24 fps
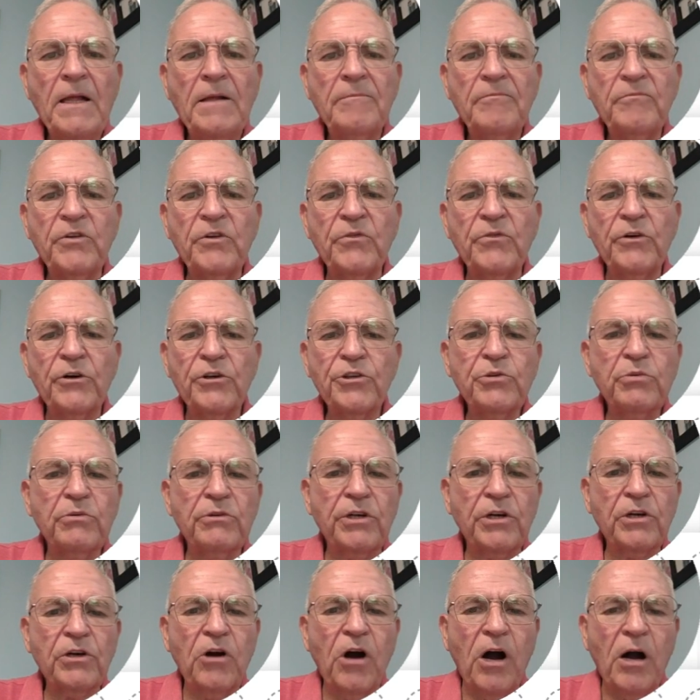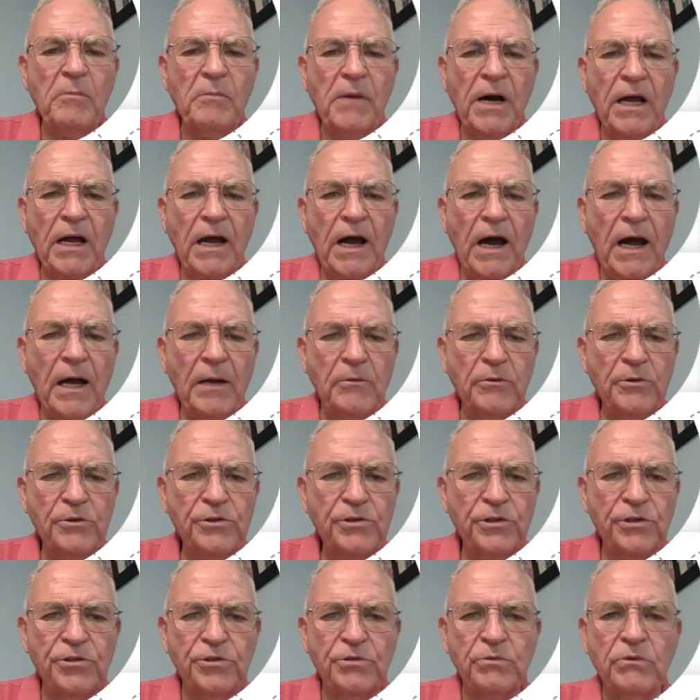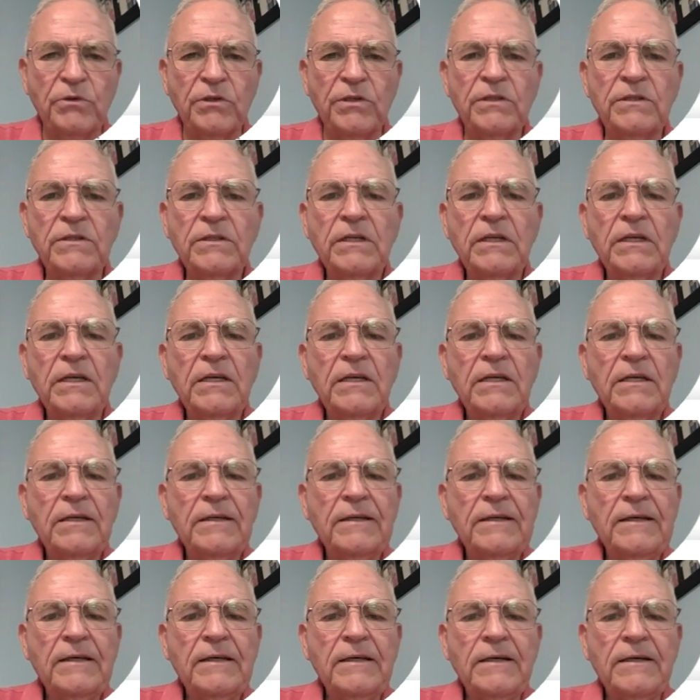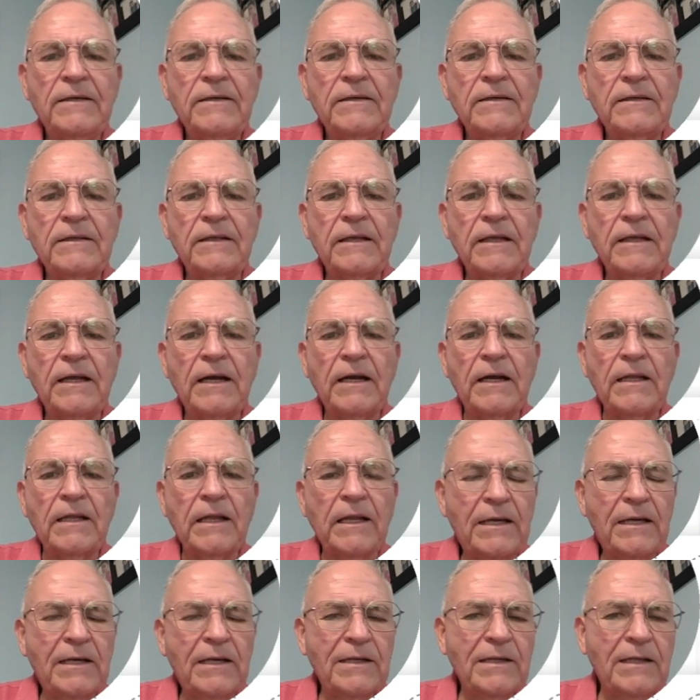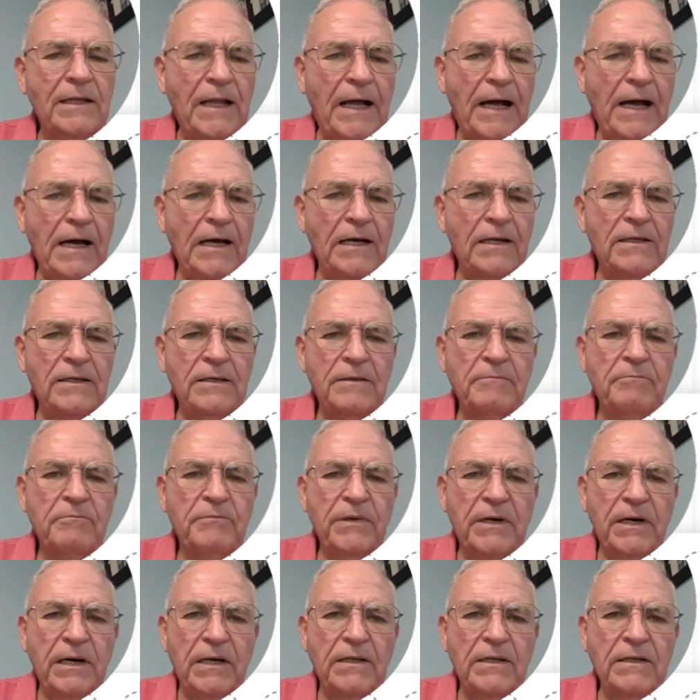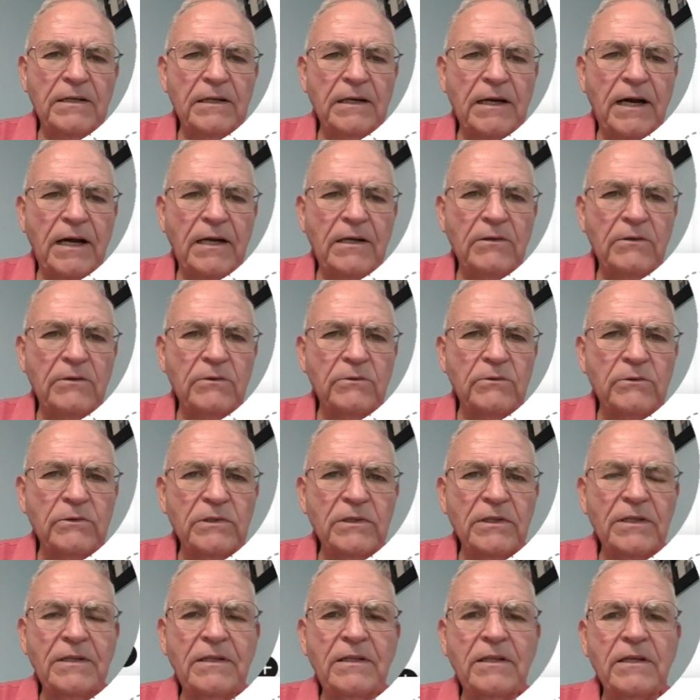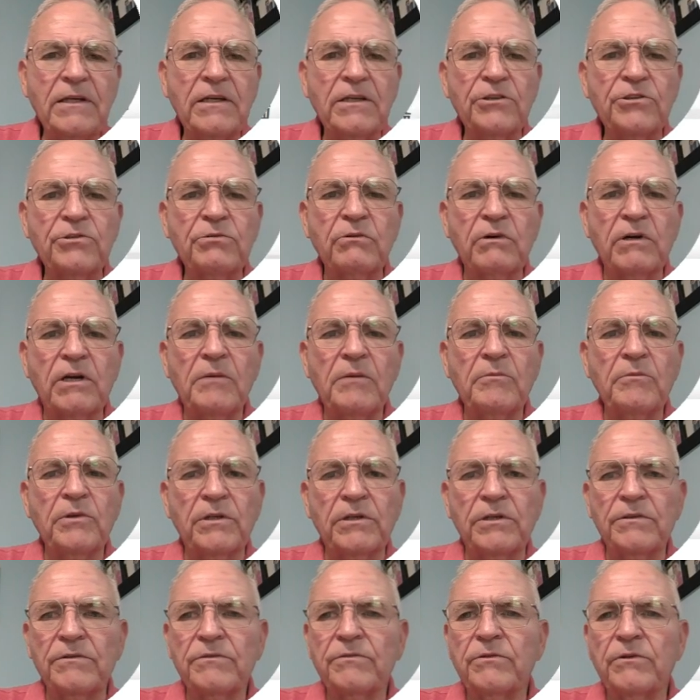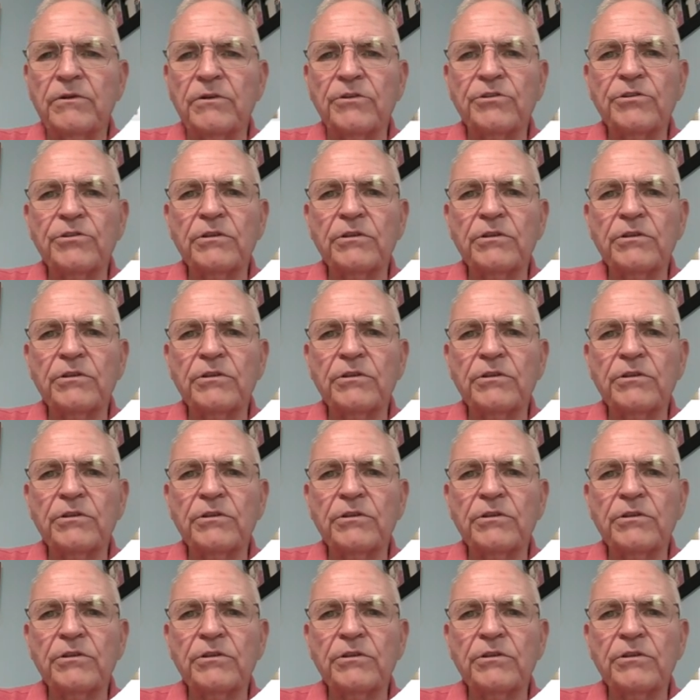first one that caught my eye was this one. I like it a lot, but I don't really think it's what I'm looking for. So